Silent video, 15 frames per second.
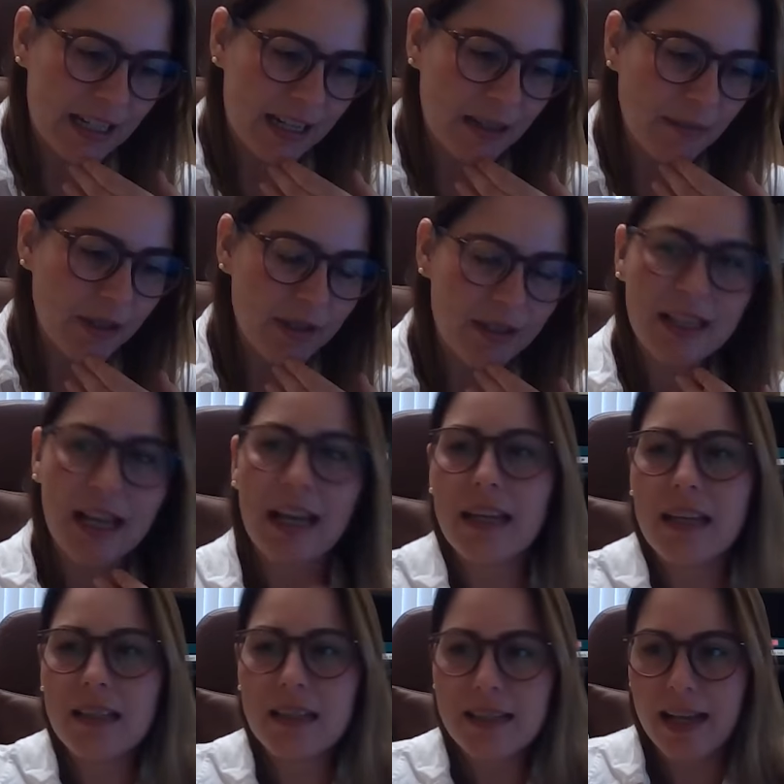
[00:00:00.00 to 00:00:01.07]
animal
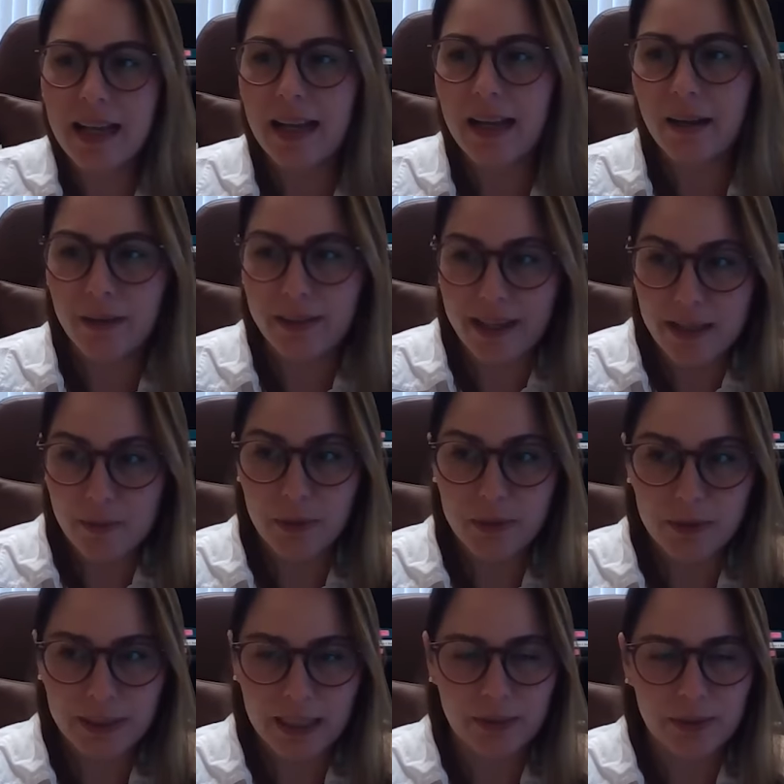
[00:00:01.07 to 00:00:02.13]
science at Unesp
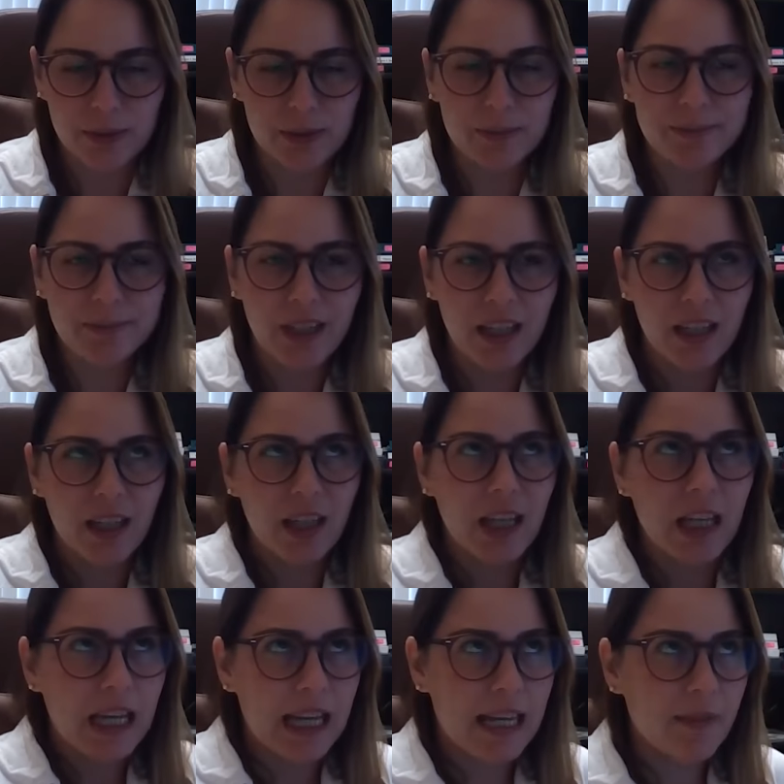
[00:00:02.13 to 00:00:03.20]
Botucatu.
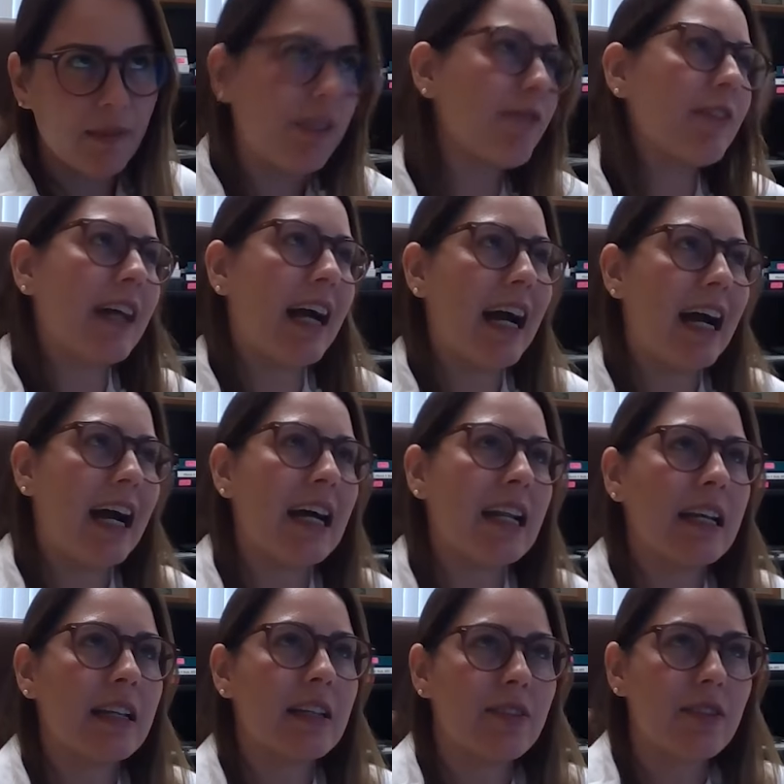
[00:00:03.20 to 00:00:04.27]
And with that,
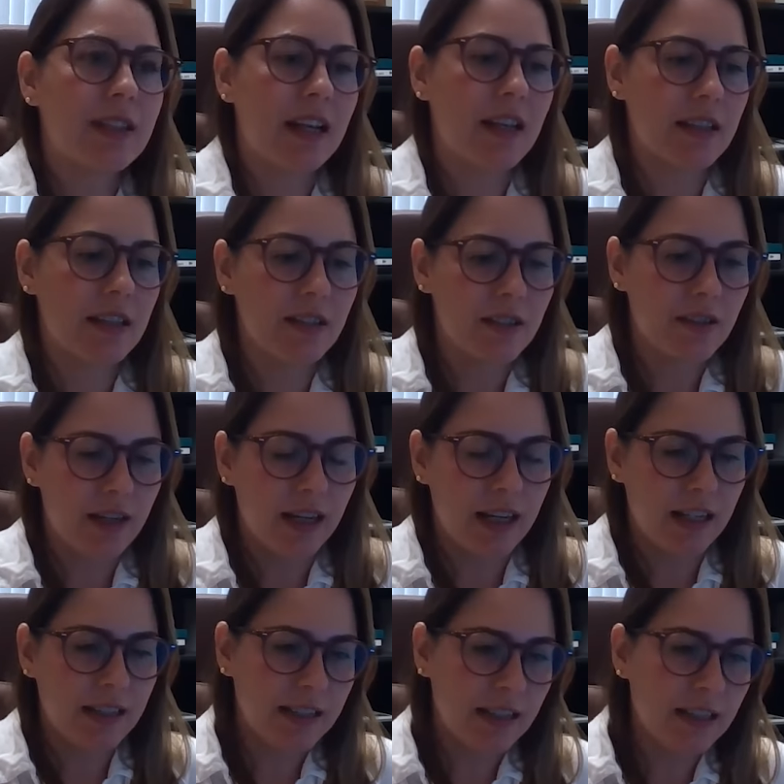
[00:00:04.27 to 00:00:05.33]
in
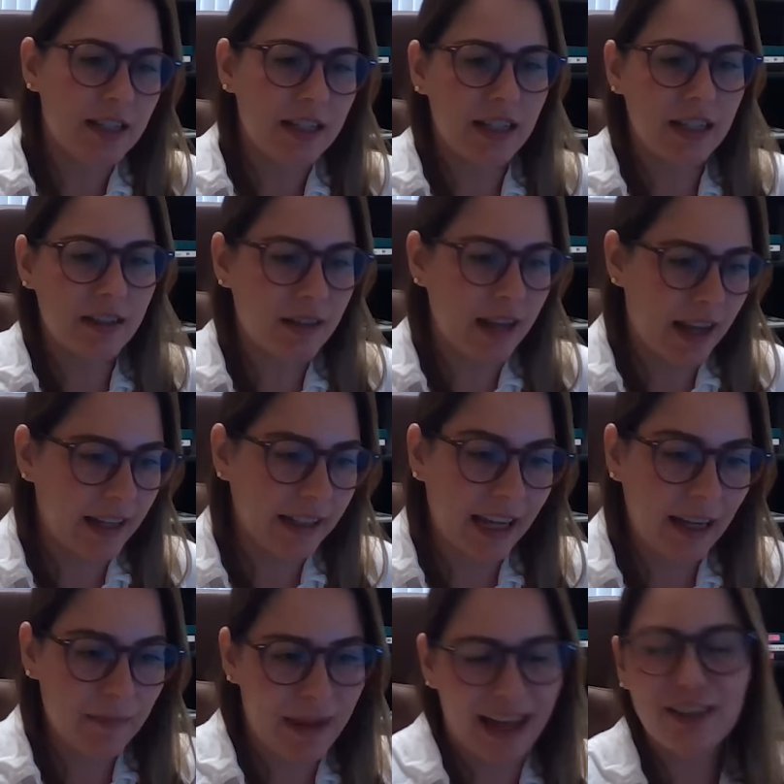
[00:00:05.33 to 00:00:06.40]
2013, I
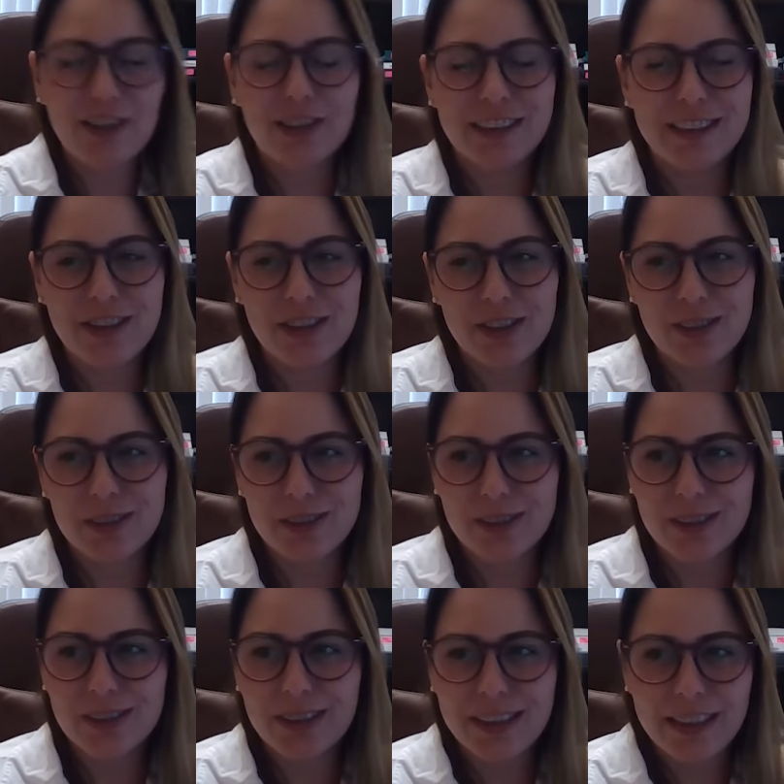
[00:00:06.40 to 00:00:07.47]
came actually
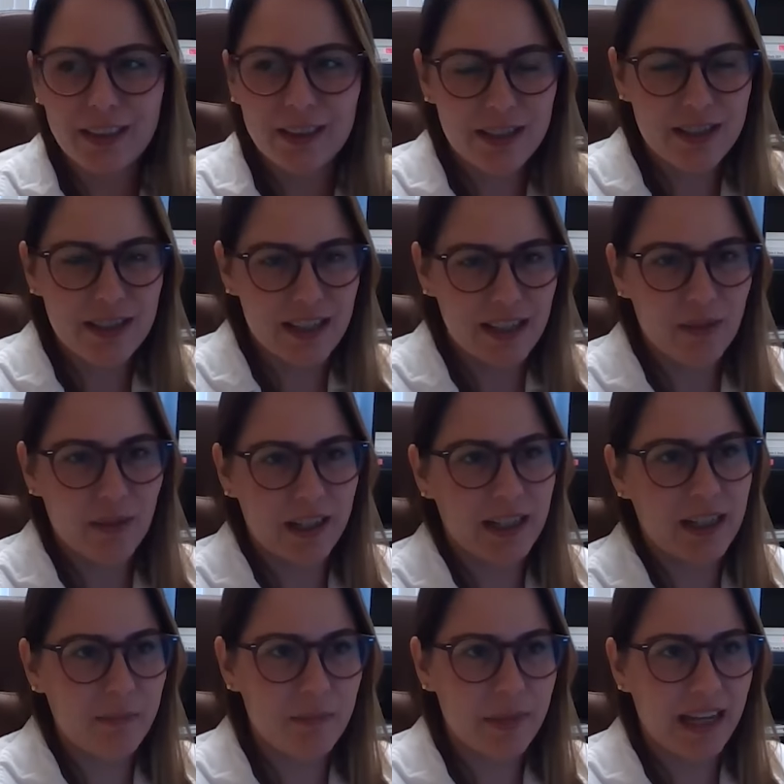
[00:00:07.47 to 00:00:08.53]
to ERC, where
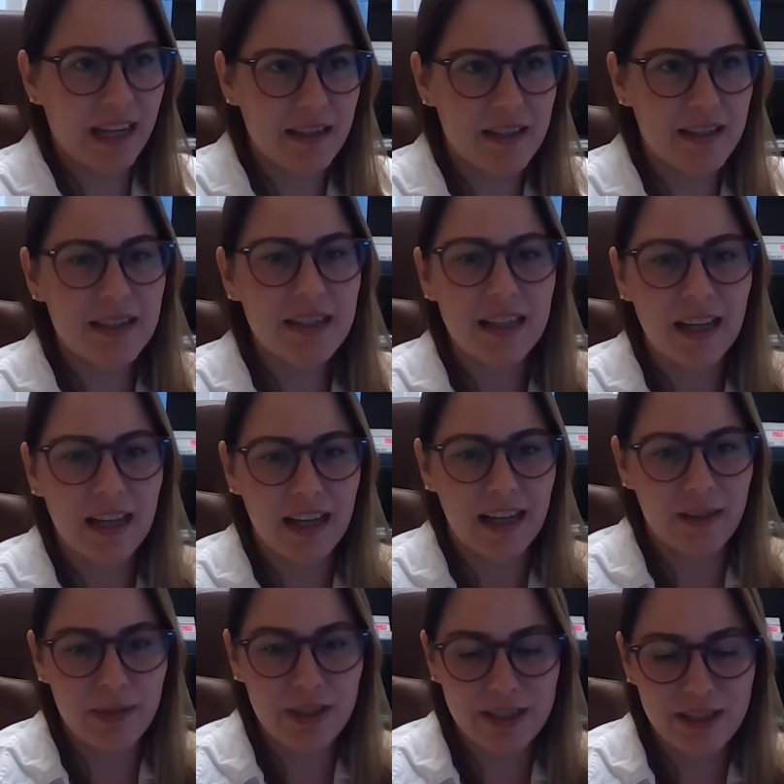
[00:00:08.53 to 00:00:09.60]
I'm based,
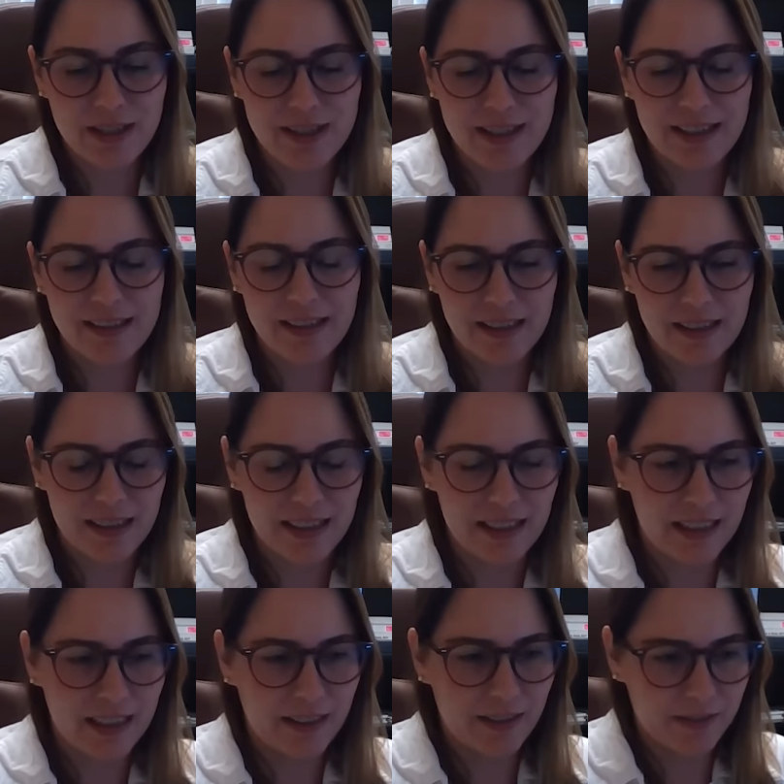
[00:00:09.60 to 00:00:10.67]
research center
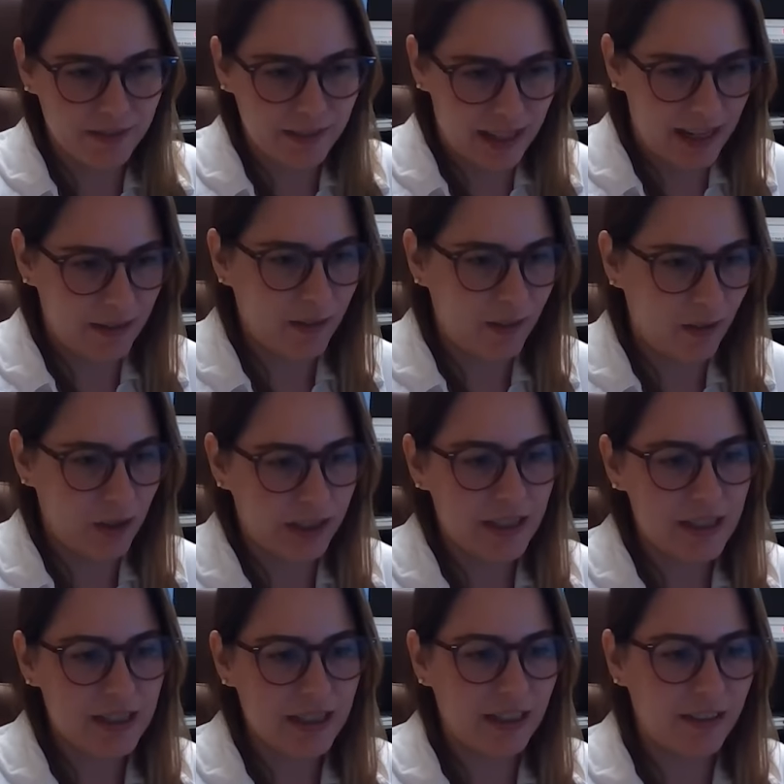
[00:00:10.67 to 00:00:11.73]
at
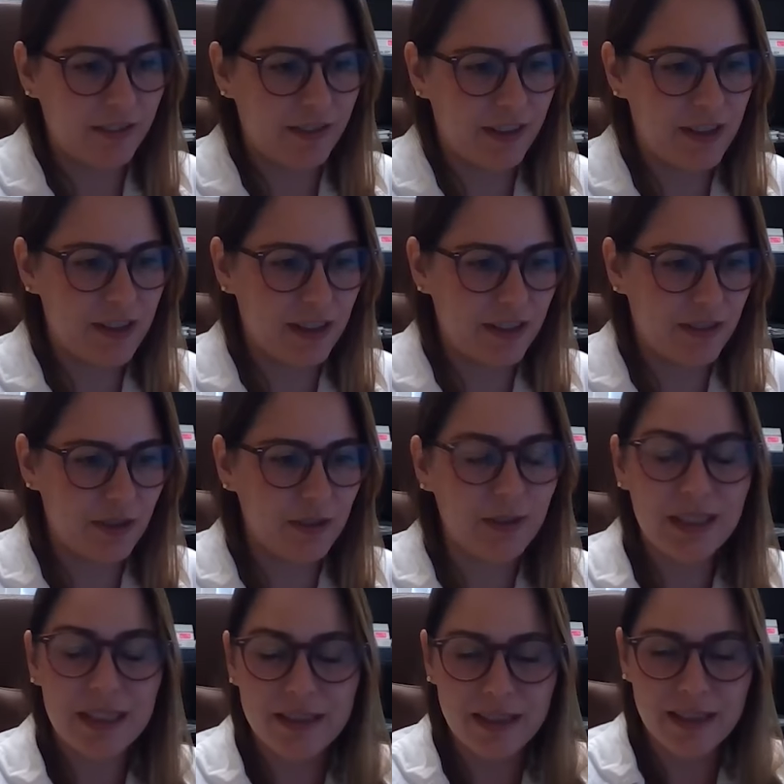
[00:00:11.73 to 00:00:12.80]
Oregon State University, to do
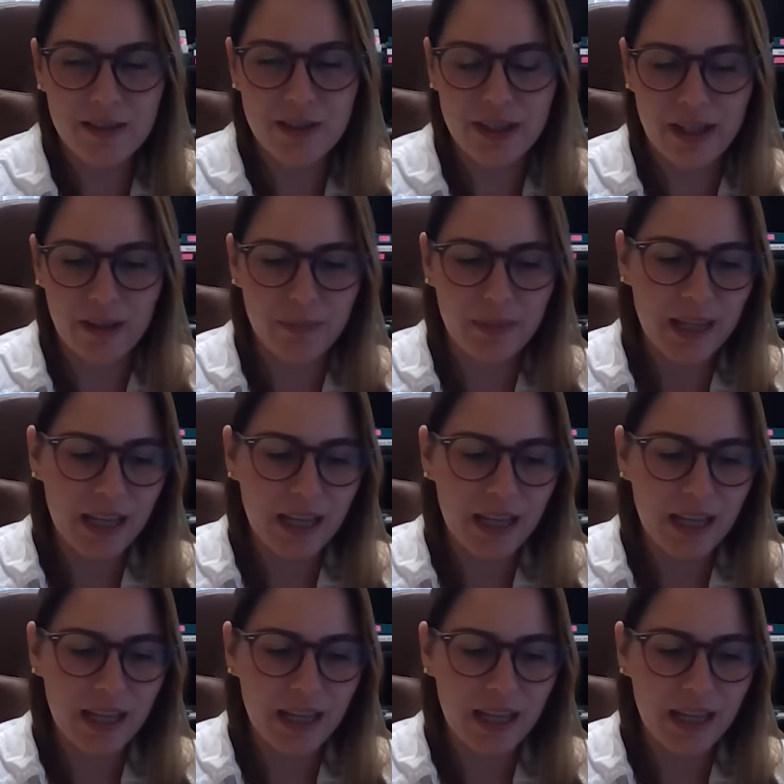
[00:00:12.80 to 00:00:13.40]
an internship.